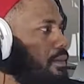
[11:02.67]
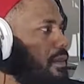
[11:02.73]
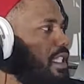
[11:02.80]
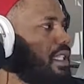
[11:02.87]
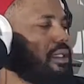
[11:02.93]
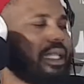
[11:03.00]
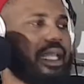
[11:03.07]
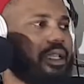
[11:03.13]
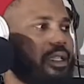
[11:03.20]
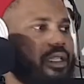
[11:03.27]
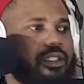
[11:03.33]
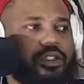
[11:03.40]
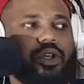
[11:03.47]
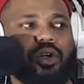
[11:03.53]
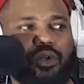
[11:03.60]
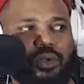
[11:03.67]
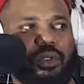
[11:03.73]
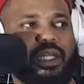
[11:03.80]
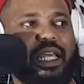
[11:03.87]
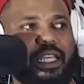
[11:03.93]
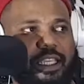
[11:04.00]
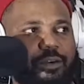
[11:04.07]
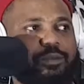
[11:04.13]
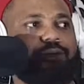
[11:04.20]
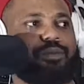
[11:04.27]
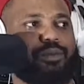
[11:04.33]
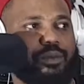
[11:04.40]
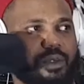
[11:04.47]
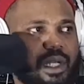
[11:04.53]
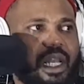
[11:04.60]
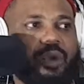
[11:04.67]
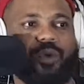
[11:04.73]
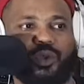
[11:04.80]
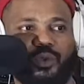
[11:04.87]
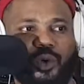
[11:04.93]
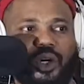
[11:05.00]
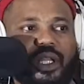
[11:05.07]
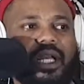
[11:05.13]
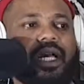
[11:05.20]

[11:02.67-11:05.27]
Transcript: She's like, it's not good. Like if clean with water,